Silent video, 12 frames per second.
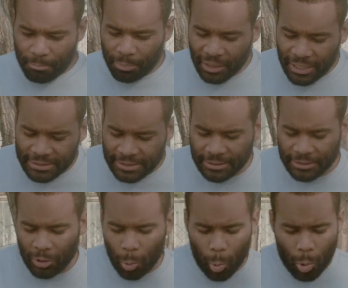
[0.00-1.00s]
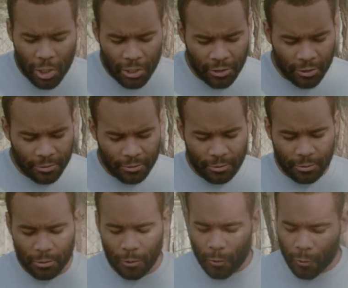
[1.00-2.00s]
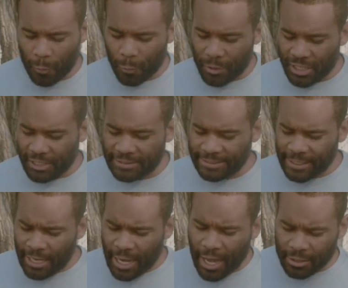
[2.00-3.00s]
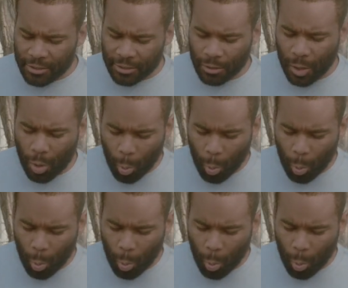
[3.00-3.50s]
Blessed is the one who does not